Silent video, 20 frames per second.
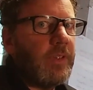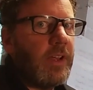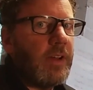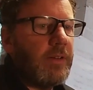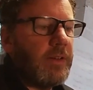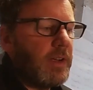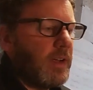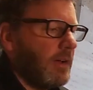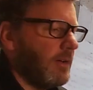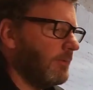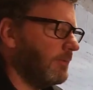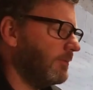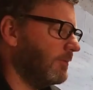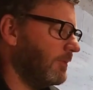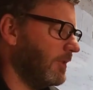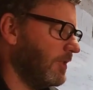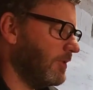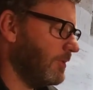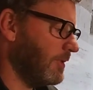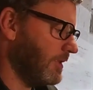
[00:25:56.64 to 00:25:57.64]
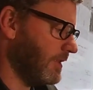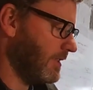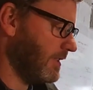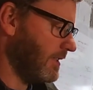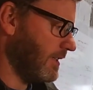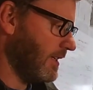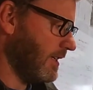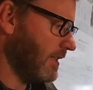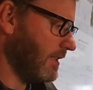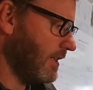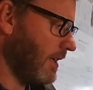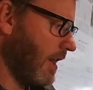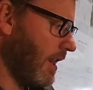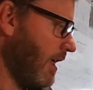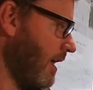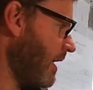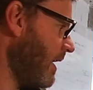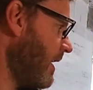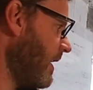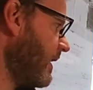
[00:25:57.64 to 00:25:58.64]
There we go, which will sit
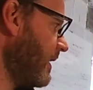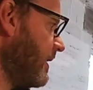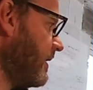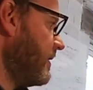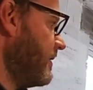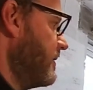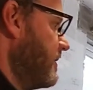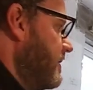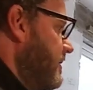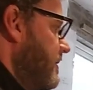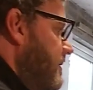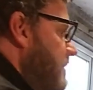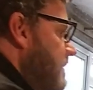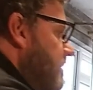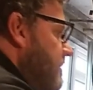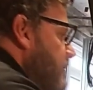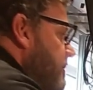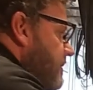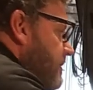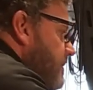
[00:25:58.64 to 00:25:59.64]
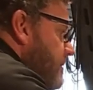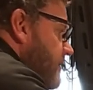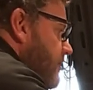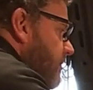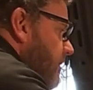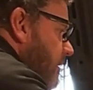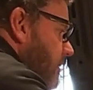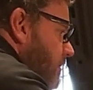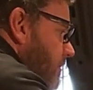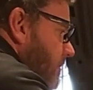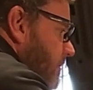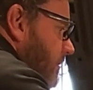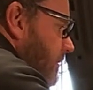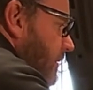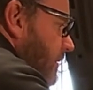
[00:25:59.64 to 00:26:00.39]
like so